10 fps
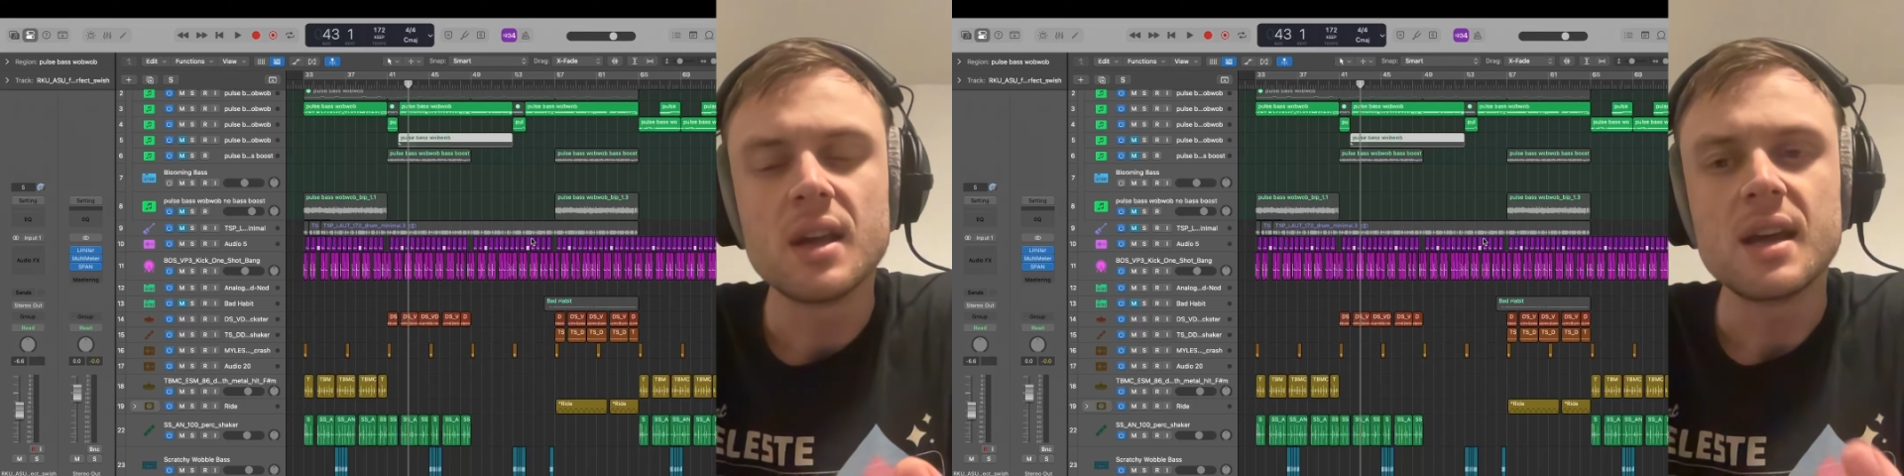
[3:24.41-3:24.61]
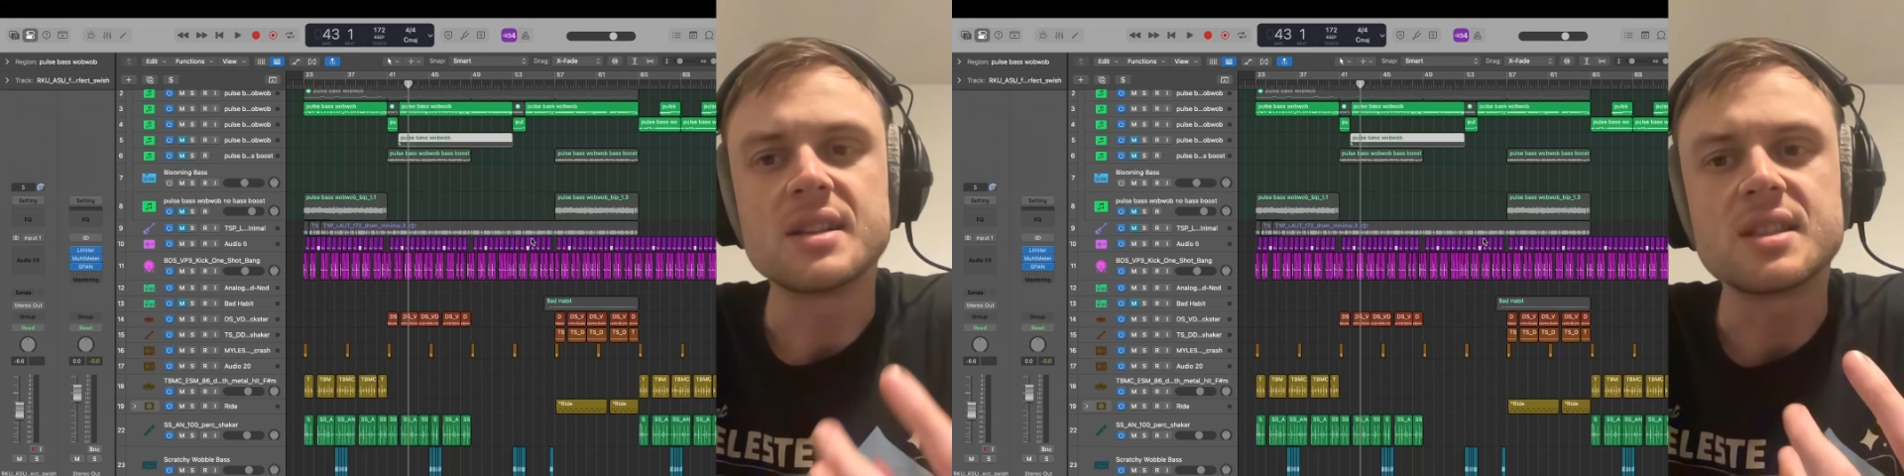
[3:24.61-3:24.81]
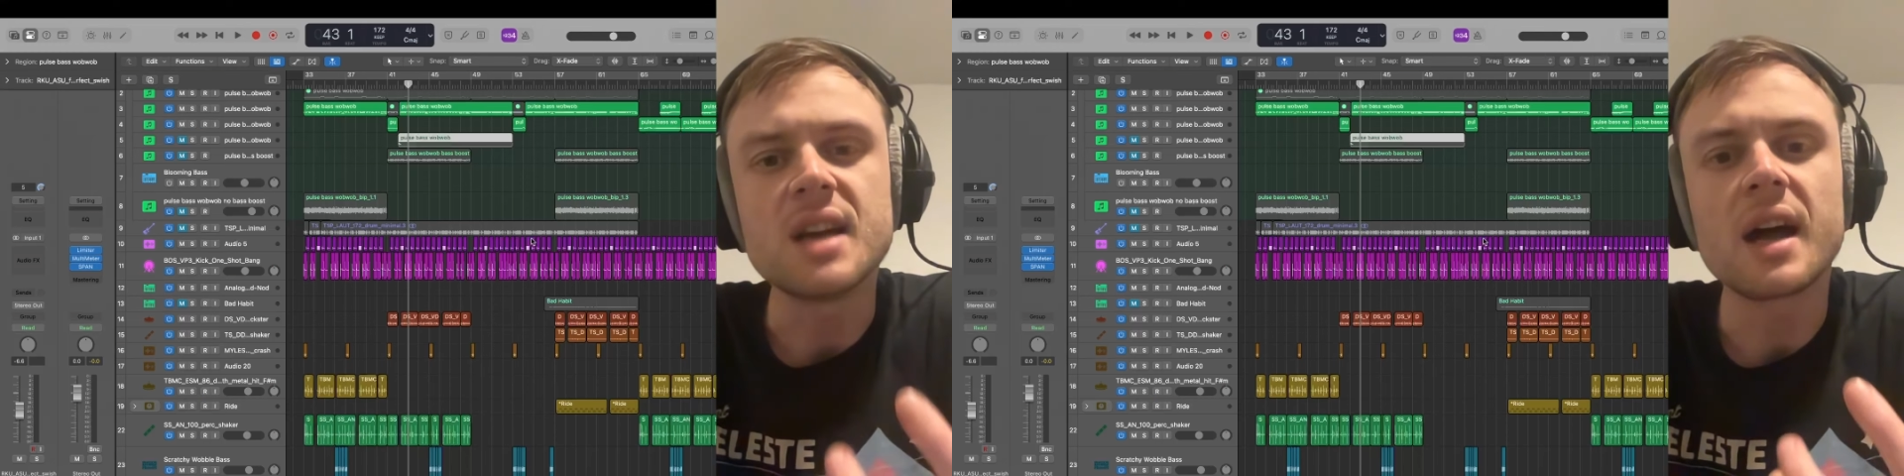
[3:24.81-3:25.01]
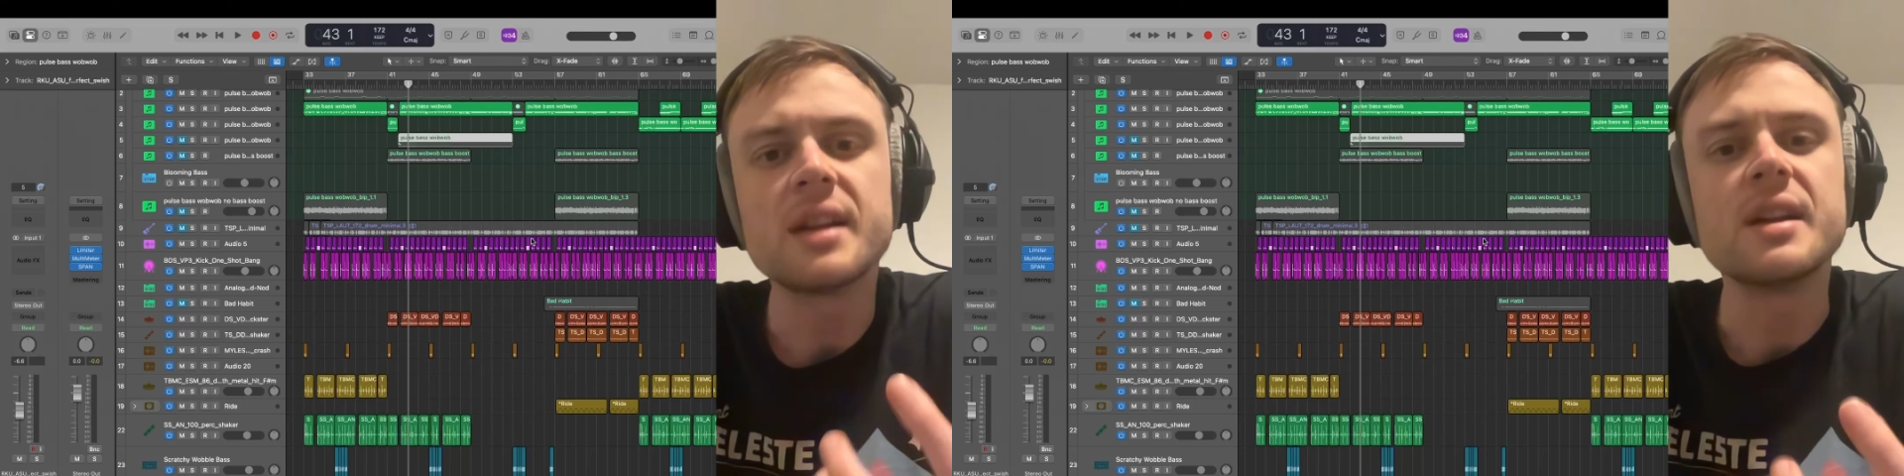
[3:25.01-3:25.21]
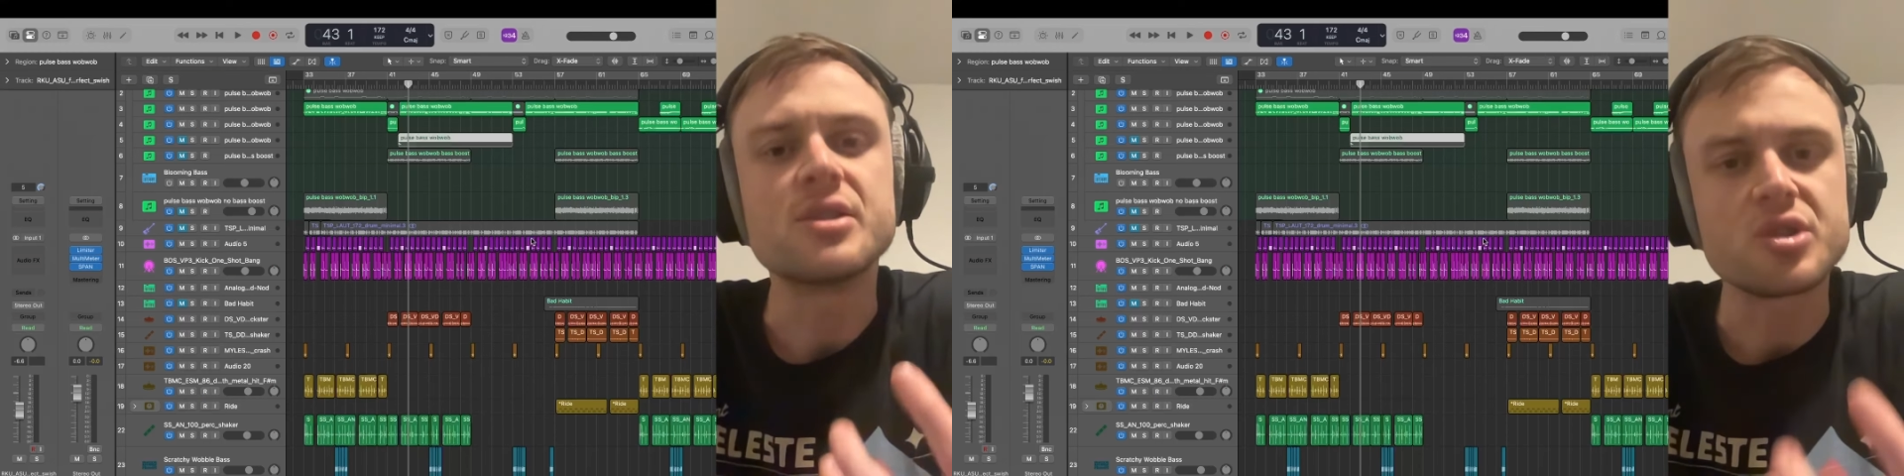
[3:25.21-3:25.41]
It's not
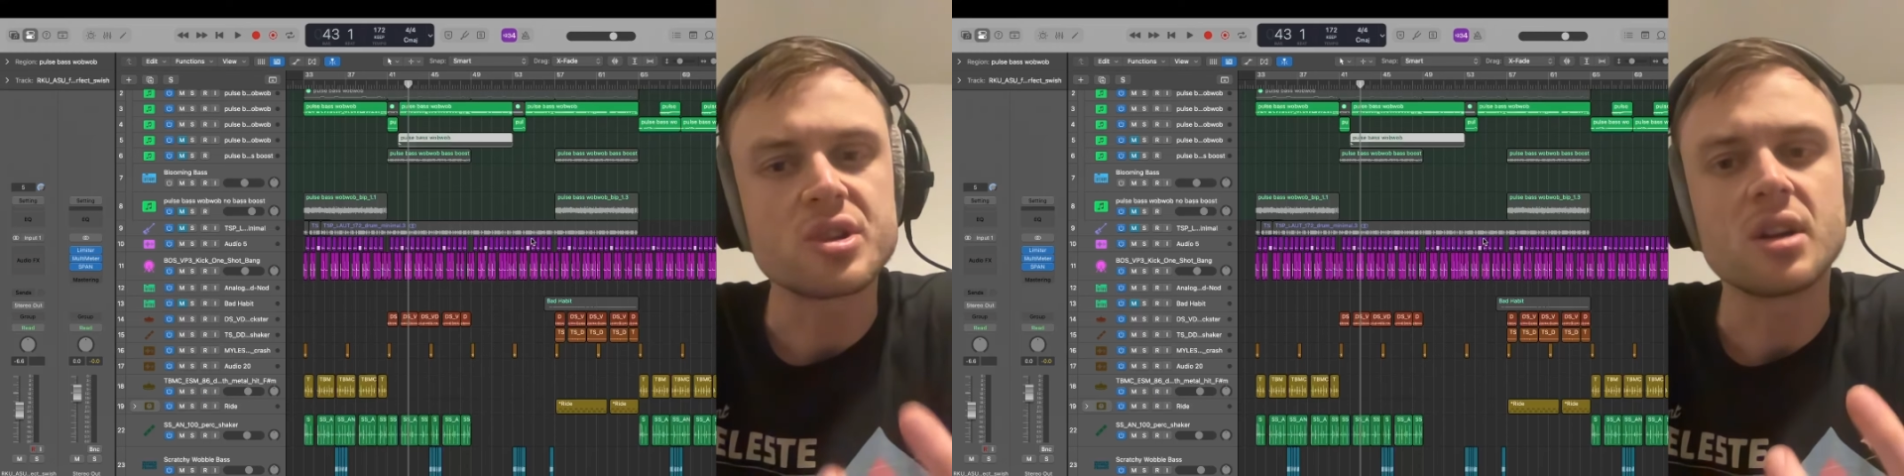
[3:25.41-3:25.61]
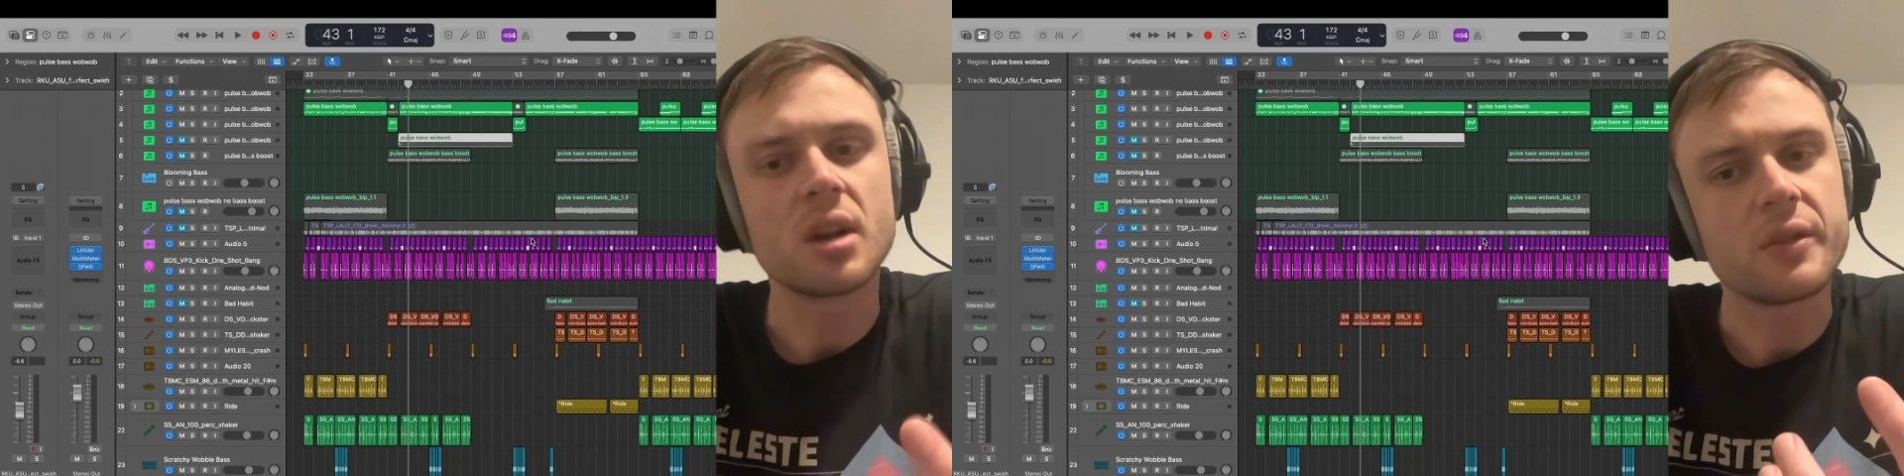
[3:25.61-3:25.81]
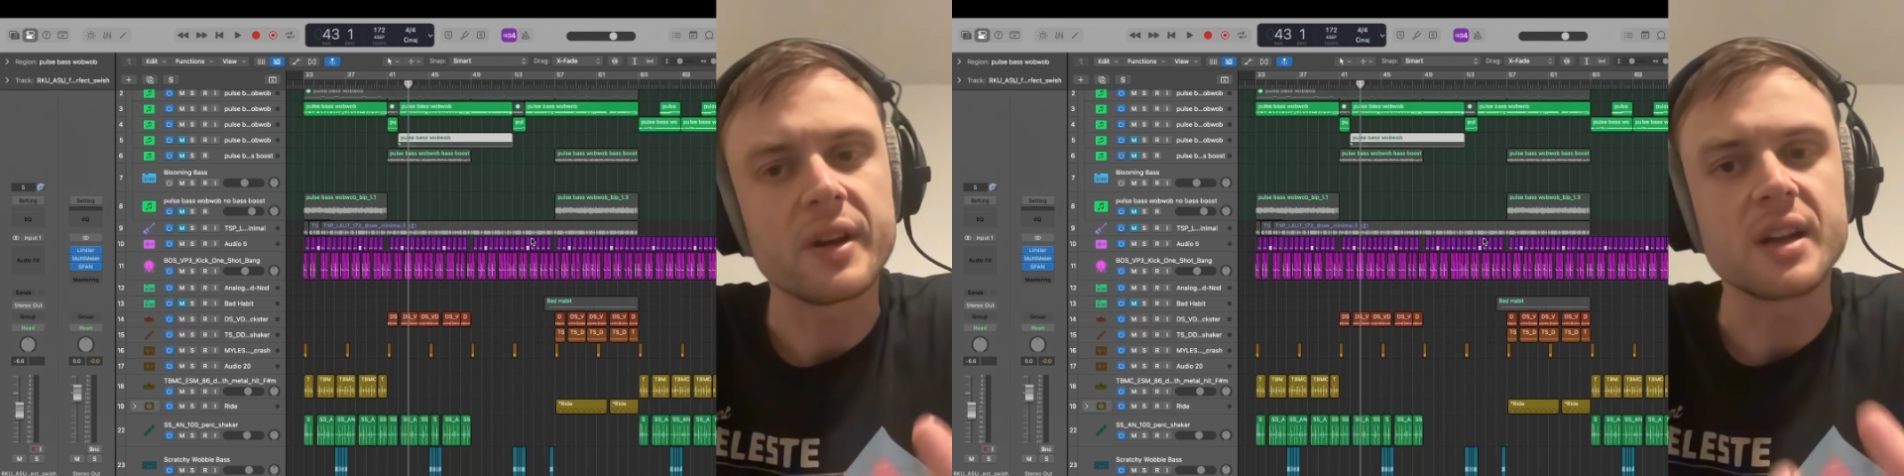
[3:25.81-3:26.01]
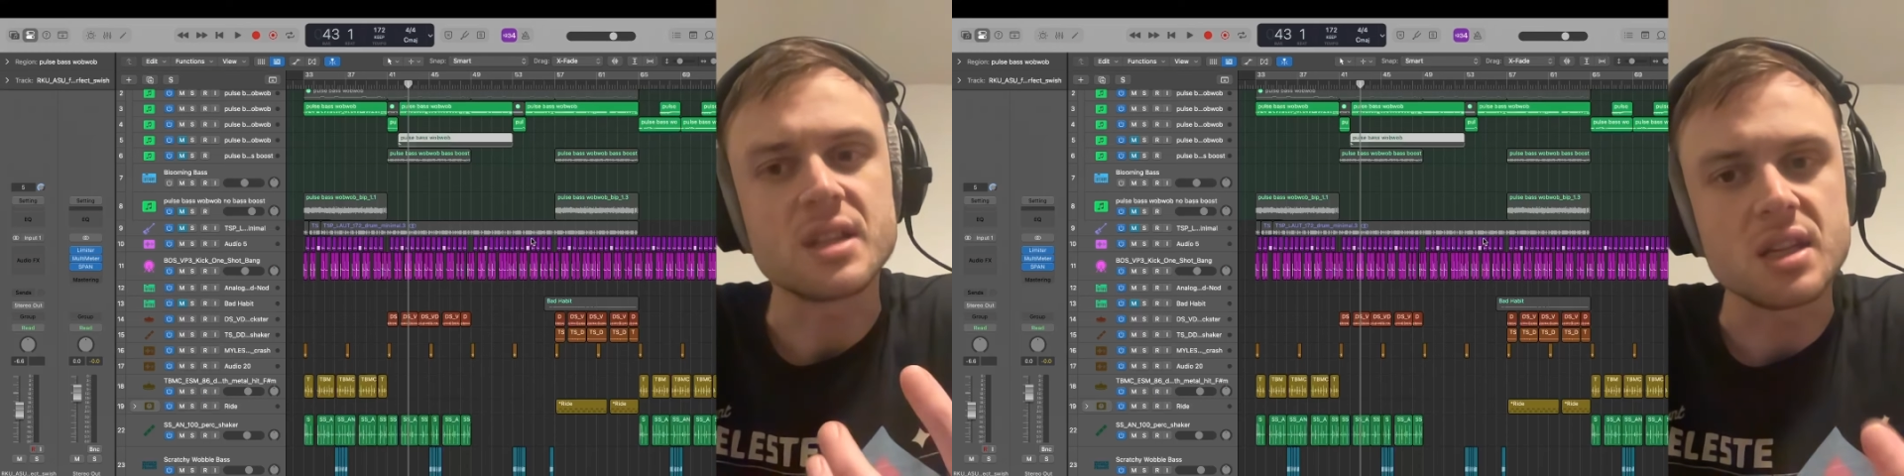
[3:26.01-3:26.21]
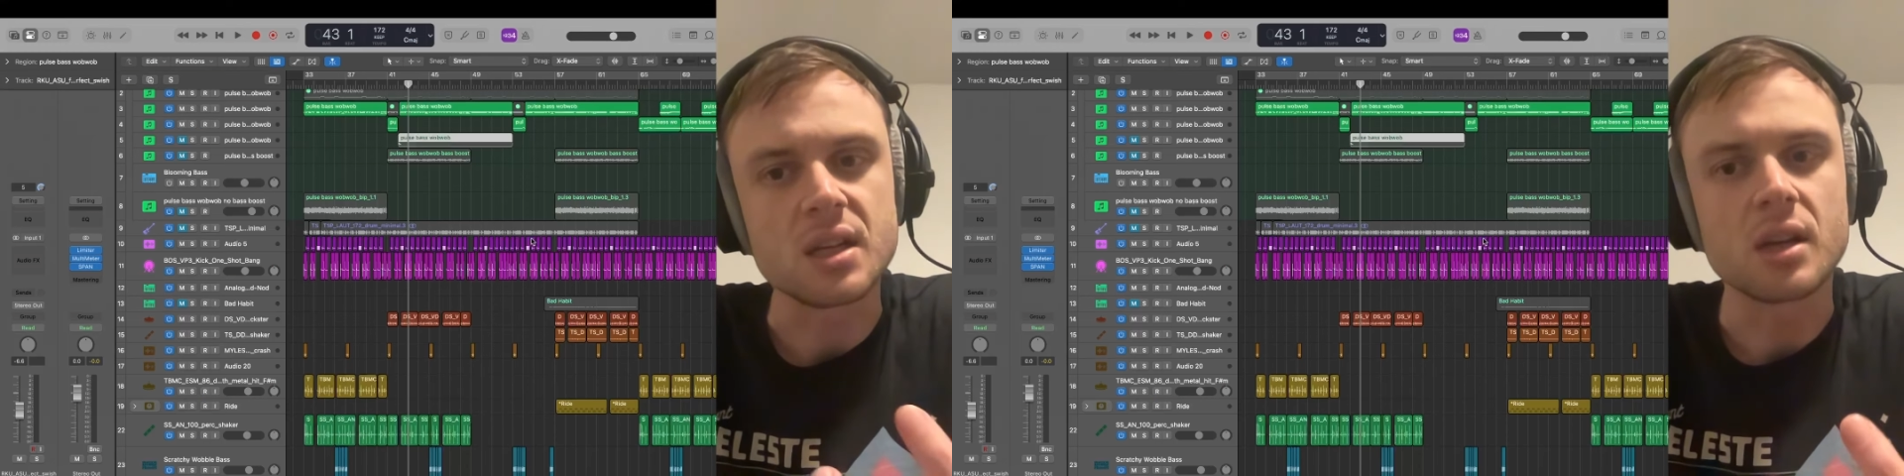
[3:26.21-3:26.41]
an interesting enough
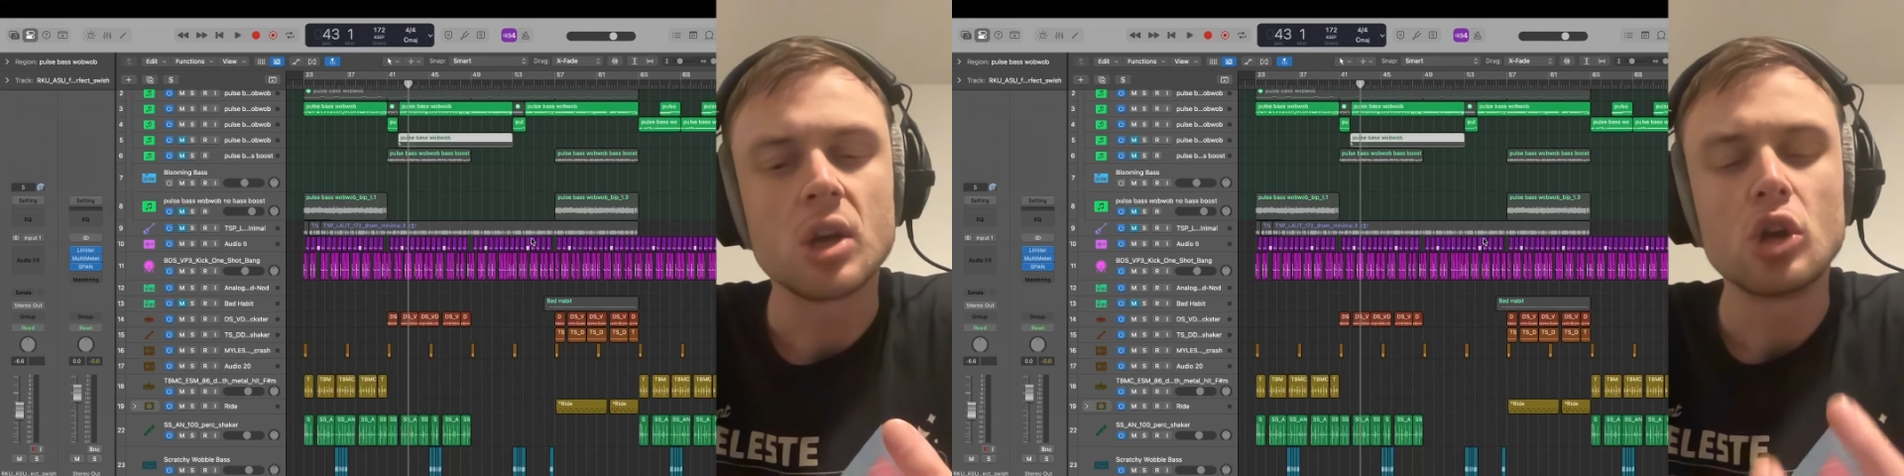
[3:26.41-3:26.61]
idea